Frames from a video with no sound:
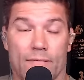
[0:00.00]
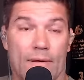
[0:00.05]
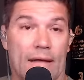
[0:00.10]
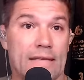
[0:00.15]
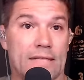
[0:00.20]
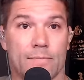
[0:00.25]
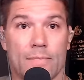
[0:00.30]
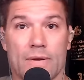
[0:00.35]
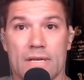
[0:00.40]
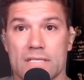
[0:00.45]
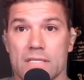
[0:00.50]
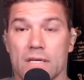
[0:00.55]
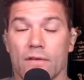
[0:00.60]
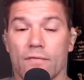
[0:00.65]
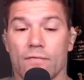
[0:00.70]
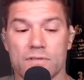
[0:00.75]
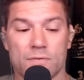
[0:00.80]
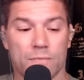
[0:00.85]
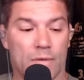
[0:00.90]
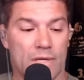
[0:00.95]
I
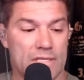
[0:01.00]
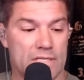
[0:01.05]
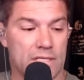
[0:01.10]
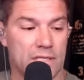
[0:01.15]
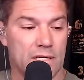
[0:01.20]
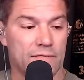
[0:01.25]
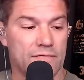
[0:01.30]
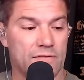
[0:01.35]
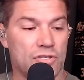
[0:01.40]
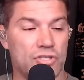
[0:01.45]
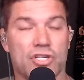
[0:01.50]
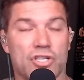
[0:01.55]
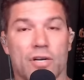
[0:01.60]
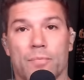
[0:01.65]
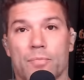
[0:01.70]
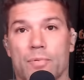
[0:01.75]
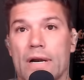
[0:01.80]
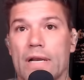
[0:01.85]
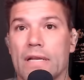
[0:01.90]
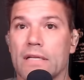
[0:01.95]
myself was blessed enough to jump
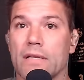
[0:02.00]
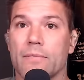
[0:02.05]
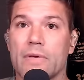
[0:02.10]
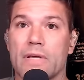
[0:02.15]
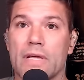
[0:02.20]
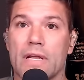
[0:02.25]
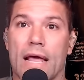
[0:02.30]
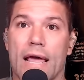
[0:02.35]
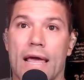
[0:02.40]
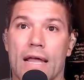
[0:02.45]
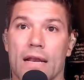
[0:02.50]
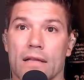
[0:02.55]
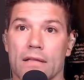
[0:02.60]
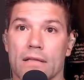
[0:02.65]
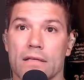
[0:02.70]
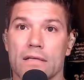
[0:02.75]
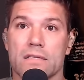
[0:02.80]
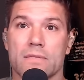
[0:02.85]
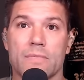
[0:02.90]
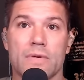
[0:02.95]
right into being an
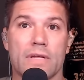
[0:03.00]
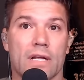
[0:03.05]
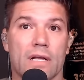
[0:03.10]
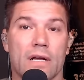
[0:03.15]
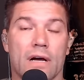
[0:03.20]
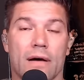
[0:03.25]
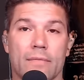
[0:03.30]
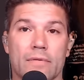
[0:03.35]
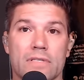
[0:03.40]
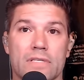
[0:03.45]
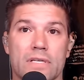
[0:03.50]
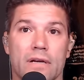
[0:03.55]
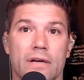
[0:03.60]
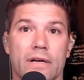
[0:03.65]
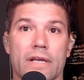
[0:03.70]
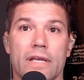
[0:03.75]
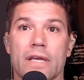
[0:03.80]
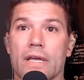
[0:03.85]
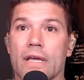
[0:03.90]
analyst and being a commentary